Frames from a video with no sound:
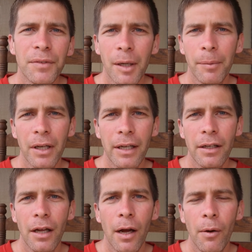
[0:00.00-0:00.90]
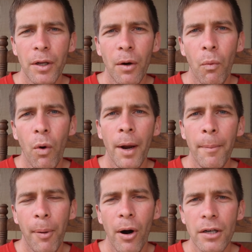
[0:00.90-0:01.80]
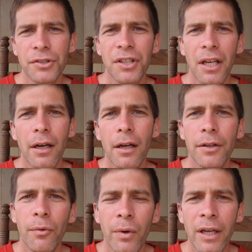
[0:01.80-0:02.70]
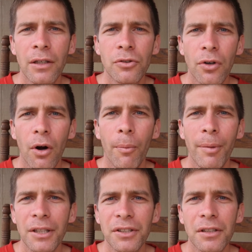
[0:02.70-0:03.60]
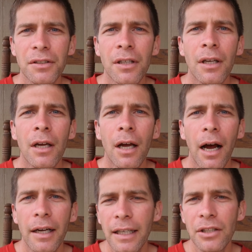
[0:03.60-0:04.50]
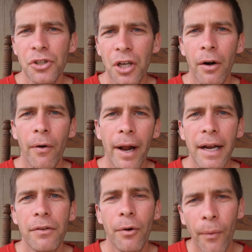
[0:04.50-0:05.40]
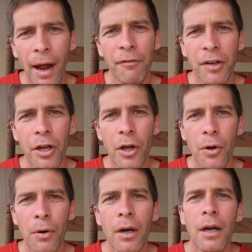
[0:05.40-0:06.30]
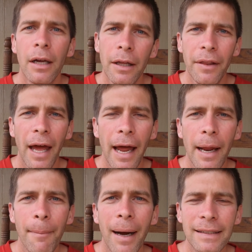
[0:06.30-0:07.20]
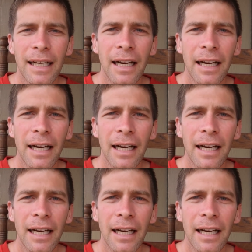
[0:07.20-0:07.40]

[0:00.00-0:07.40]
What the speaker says: Typically, you know, one person in the weed control business can generate the revenue that it might